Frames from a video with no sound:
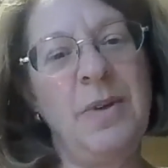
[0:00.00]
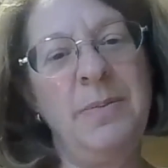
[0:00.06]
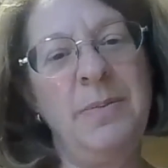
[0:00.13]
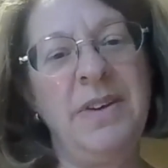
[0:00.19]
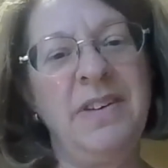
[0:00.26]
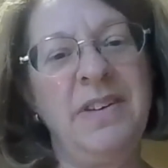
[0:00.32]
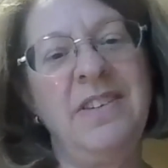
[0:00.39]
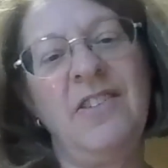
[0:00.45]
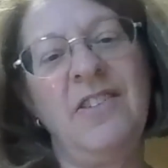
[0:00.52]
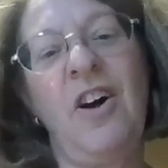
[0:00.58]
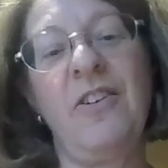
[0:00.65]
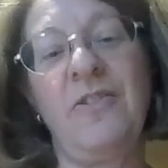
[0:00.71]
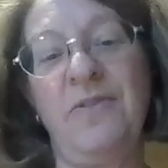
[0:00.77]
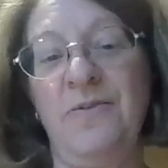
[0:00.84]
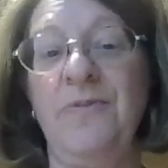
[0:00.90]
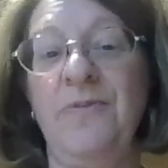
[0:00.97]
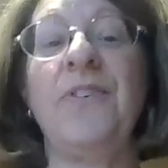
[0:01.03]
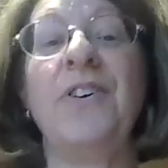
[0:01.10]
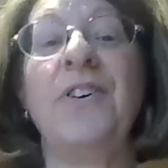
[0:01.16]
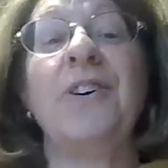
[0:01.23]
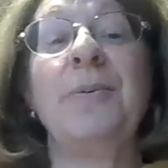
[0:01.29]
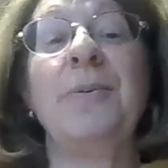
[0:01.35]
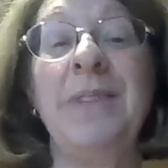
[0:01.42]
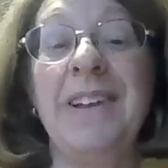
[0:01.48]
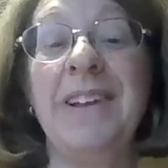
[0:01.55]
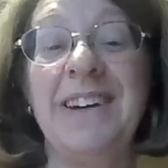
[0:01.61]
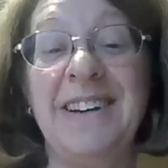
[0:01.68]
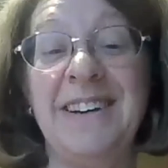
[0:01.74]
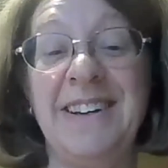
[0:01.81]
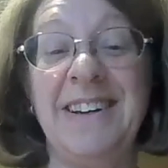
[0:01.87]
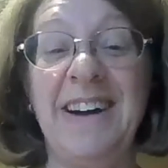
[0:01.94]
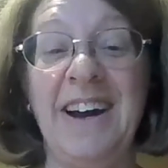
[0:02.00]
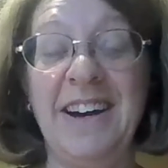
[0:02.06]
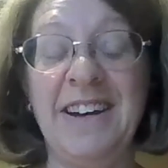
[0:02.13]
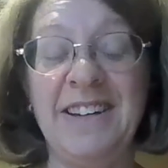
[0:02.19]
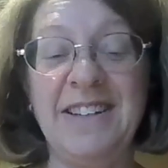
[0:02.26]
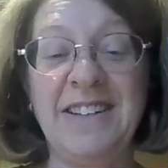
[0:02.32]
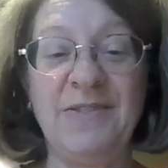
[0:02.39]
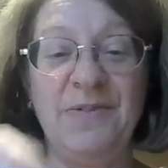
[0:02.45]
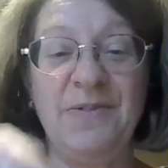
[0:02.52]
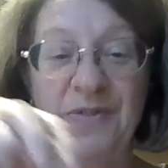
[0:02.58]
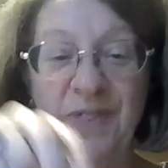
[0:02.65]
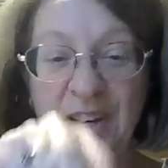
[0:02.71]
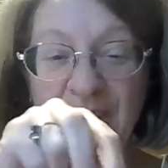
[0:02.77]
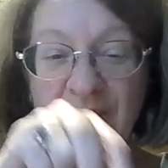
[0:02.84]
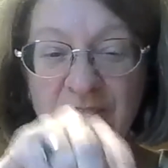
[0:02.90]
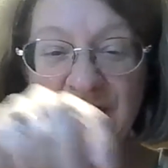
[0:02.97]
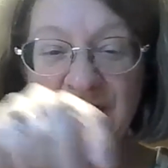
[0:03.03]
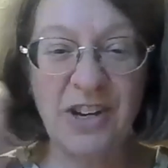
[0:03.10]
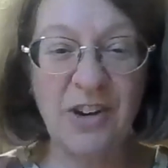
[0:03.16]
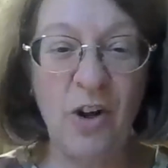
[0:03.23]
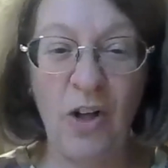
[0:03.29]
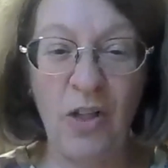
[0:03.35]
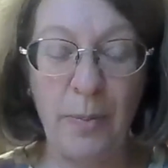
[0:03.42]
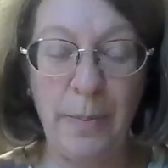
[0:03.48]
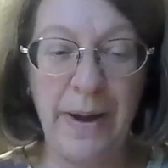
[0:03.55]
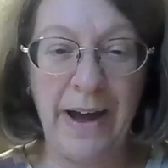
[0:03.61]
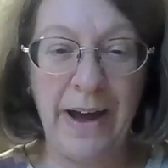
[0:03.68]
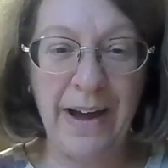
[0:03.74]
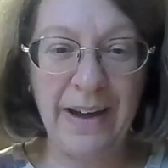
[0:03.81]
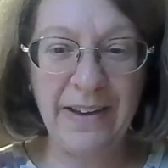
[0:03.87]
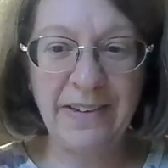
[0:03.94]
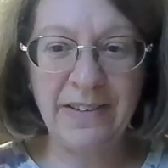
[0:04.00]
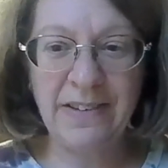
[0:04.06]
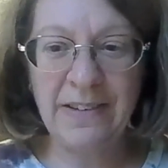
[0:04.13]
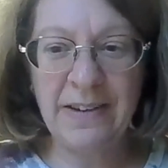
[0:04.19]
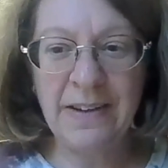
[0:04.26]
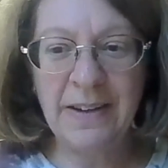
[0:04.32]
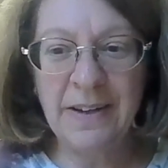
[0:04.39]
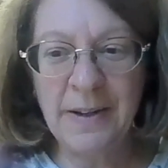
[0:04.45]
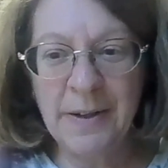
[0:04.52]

maybe he's not firmly got his fingers in all the pies?